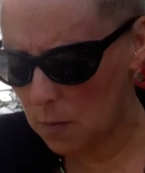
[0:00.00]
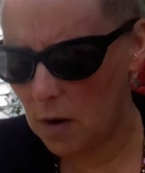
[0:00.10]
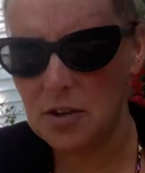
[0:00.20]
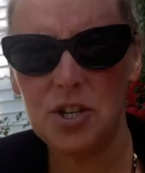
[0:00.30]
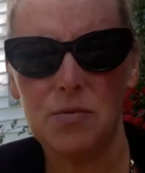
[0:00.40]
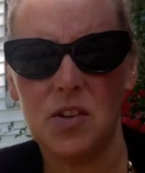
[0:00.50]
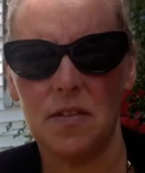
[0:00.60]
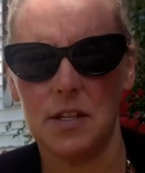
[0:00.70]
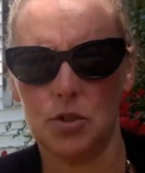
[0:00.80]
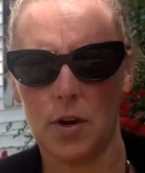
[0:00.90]
while she was
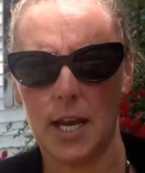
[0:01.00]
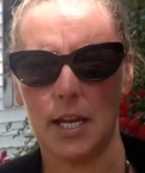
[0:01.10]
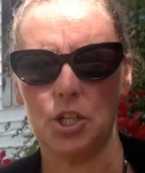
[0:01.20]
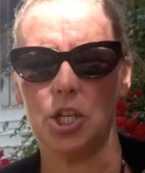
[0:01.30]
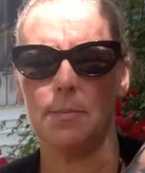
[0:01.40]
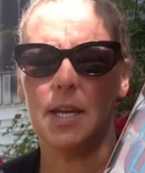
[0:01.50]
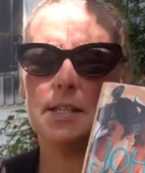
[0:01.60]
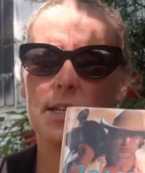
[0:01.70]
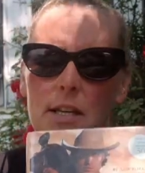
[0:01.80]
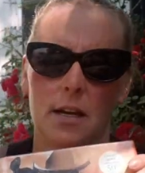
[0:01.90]
on this train, she
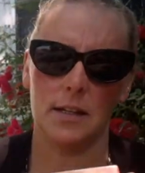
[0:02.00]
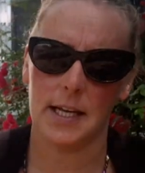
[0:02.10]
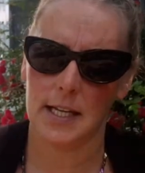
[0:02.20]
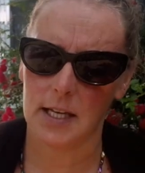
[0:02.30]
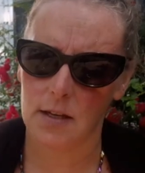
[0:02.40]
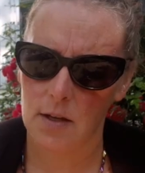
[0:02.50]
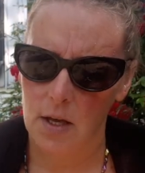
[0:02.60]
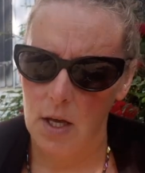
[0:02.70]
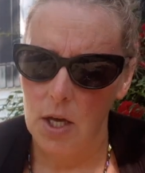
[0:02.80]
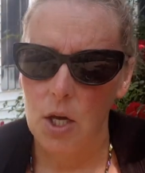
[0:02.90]
meets a young lady
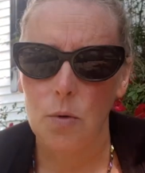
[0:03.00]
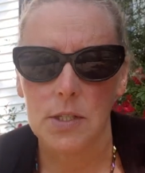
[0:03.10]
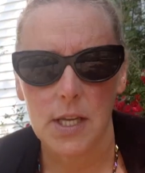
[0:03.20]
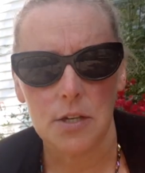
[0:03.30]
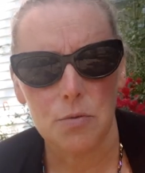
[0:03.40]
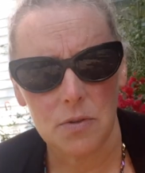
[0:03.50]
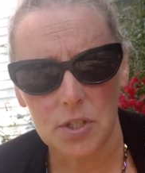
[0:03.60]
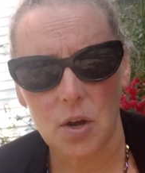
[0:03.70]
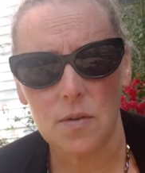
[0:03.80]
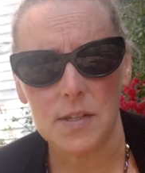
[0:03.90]
who was scheduled
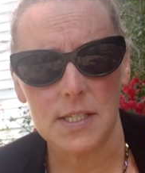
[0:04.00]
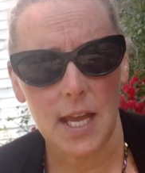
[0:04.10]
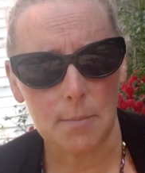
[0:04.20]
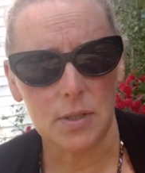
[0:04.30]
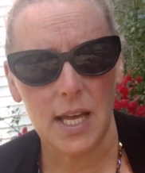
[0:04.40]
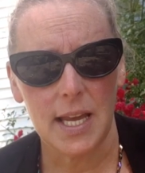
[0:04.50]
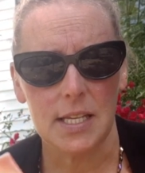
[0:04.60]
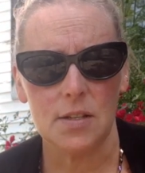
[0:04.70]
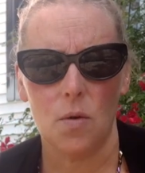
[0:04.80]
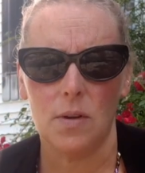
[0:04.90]
to go to the same
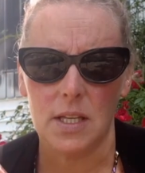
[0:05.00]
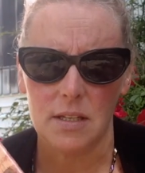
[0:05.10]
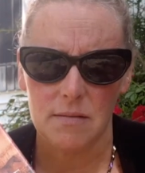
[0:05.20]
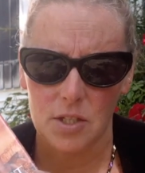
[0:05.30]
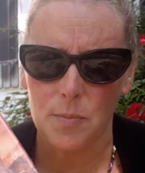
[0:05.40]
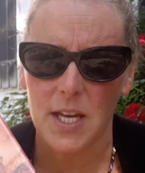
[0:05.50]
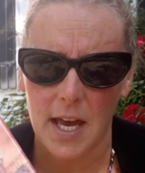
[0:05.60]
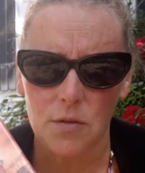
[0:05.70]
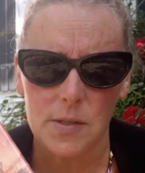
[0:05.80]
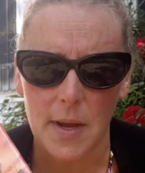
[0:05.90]
place, only to be a
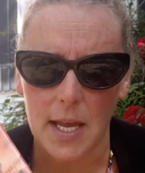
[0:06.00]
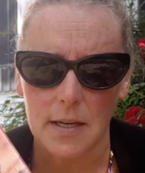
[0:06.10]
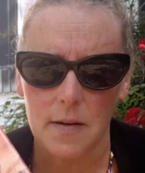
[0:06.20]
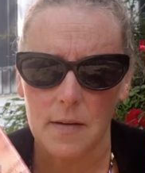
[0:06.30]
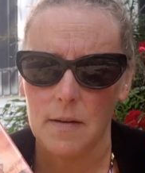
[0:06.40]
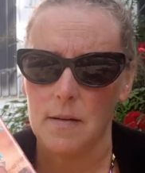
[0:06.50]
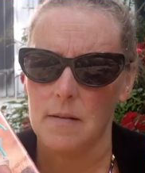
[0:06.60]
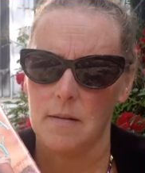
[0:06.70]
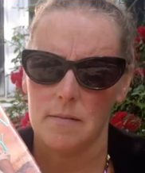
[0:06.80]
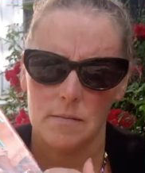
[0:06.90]
housemaid.
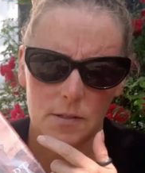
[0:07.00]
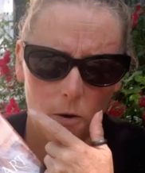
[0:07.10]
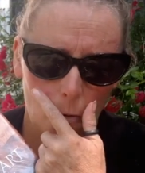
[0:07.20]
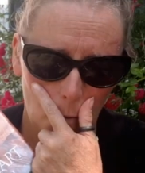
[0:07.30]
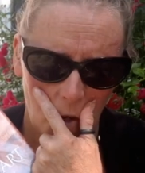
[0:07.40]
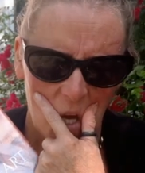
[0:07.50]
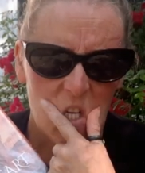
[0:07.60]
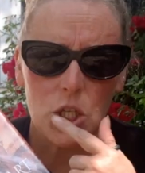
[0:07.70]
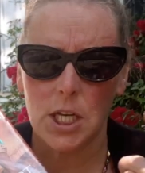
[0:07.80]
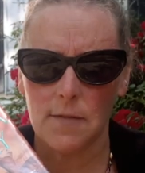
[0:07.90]
So
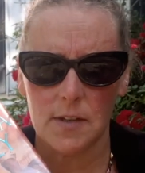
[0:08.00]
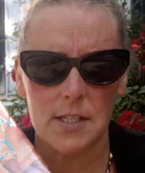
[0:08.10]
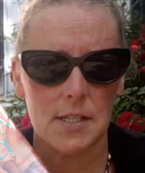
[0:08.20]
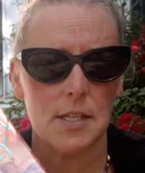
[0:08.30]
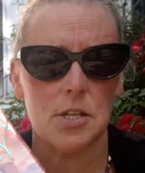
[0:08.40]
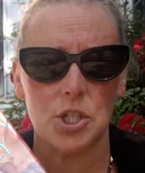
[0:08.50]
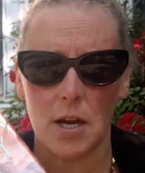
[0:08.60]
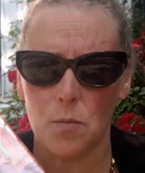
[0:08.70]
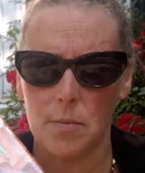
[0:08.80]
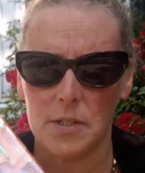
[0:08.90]
she convinces this
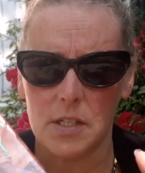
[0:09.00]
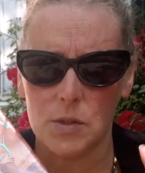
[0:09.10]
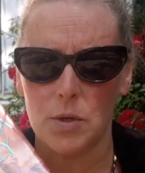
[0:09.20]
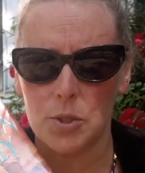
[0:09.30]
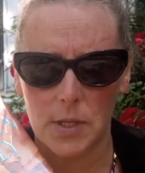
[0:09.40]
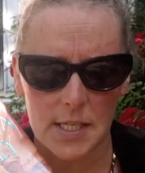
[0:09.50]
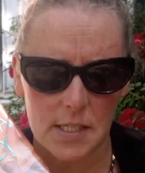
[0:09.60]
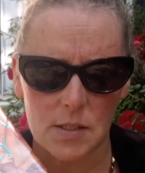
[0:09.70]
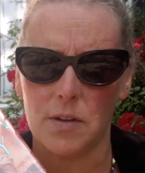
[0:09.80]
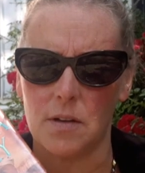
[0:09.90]
young woman to switch
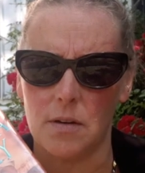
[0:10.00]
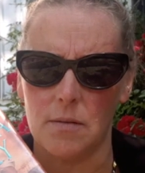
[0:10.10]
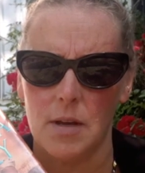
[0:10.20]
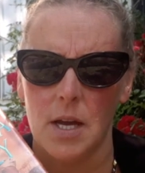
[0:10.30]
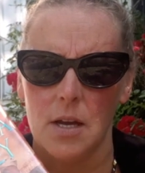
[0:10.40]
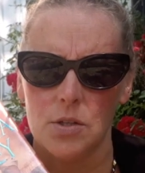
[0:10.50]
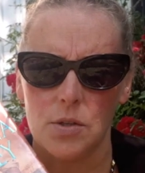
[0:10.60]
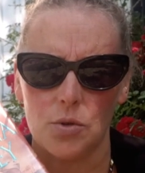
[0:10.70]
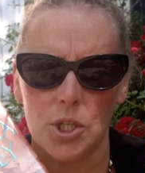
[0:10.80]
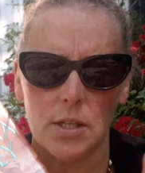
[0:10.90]
places with her
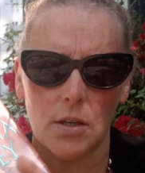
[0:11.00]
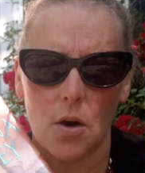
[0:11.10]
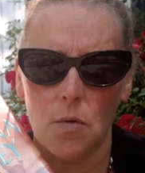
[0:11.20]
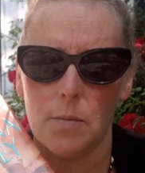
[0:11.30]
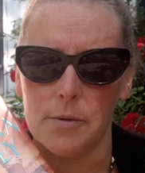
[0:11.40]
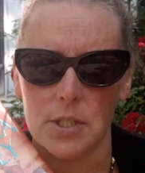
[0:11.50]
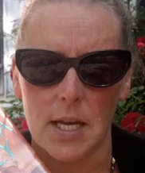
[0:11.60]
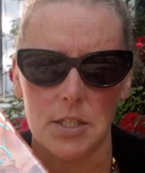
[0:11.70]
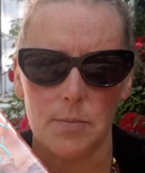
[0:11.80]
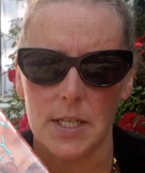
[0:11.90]
so she can go and
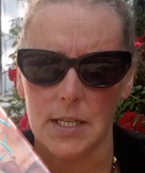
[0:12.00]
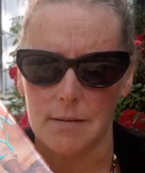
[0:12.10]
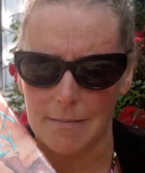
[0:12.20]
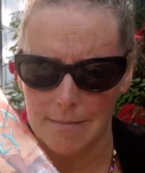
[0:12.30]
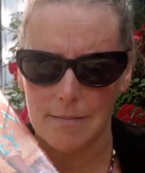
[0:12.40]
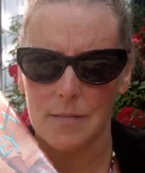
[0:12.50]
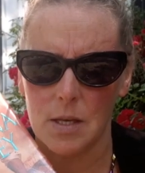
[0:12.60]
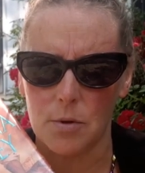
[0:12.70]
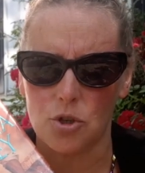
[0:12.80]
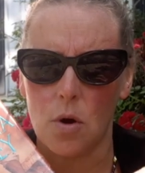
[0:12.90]
pretend to be
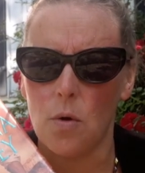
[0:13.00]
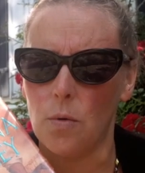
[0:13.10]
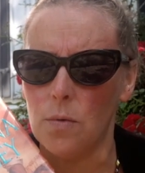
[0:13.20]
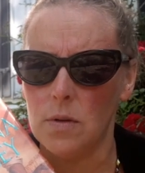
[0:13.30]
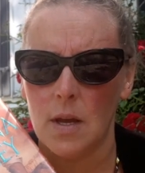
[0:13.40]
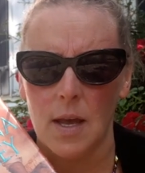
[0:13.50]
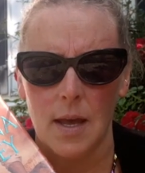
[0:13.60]
the betrothed,